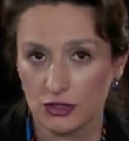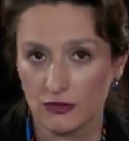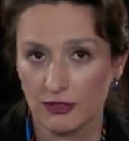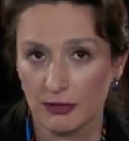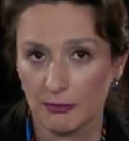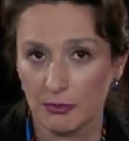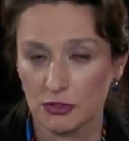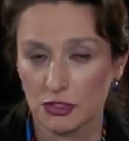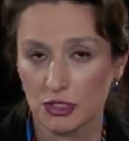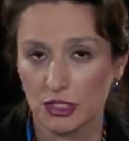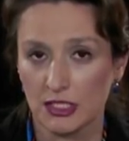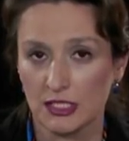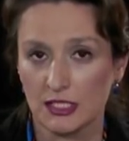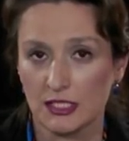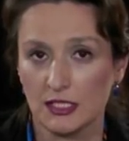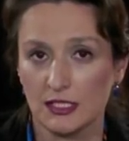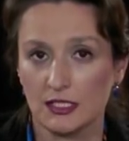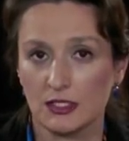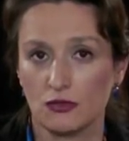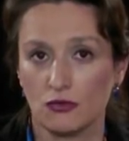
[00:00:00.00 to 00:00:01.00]
of the
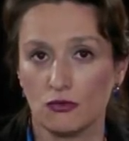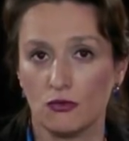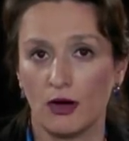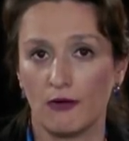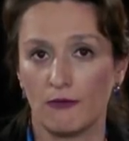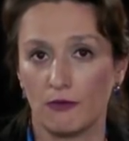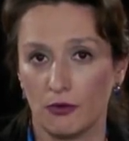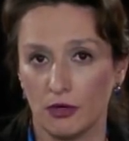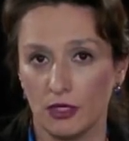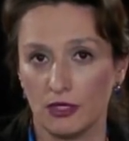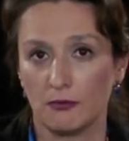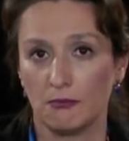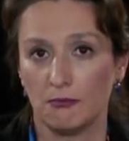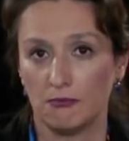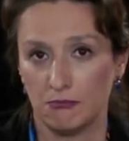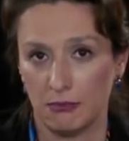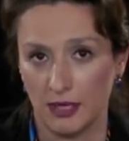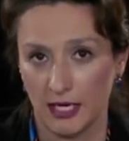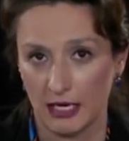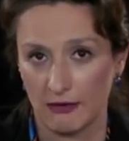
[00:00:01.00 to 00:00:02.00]
prosthesis to avoid
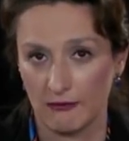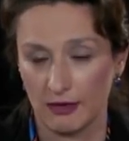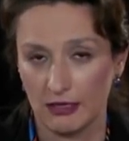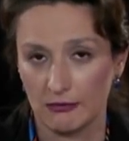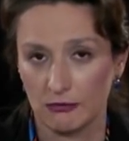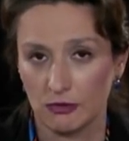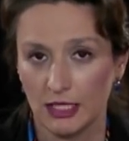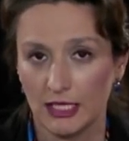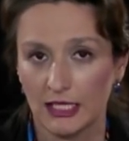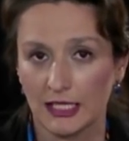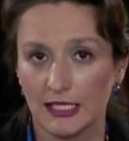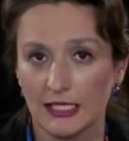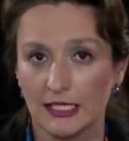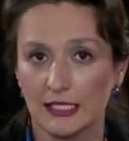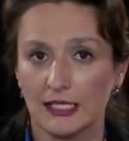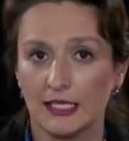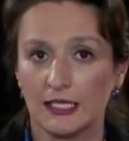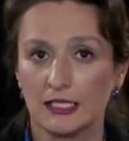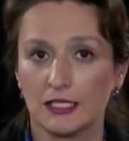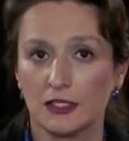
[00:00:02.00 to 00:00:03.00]
paravalvular leak
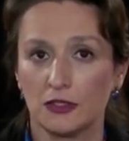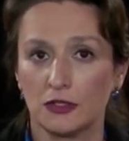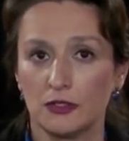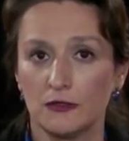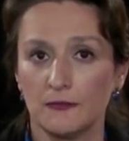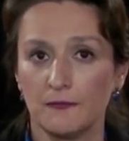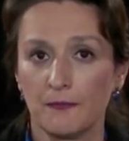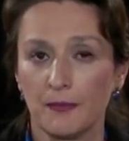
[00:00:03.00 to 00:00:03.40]
later on,